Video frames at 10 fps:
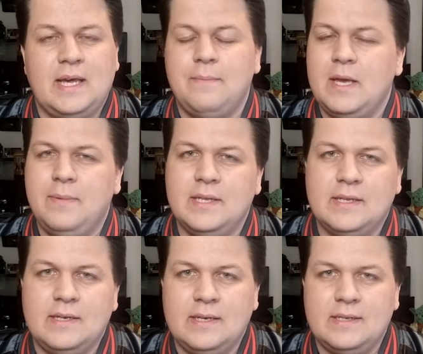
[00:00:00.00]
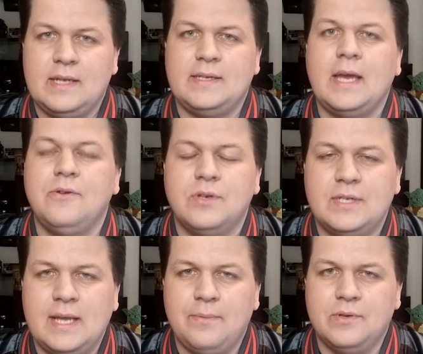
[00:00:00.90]
And maybe it's a dangerous
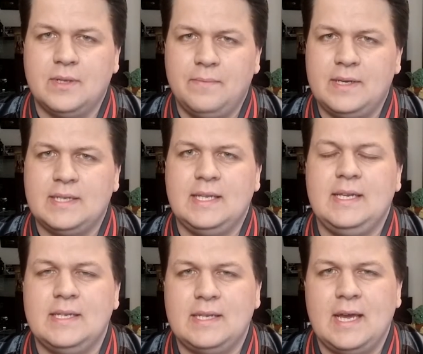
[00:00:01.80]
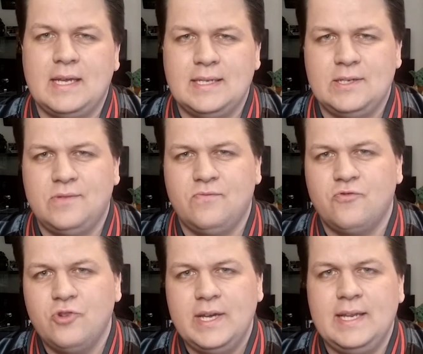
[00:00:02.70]
step or something silly to say, because it doesn't
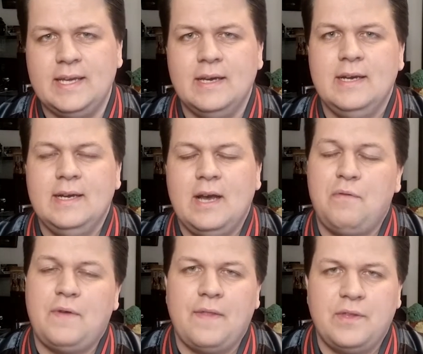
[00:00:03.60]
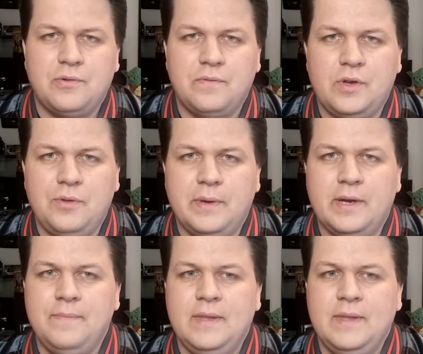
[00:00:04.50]
really affect this review, but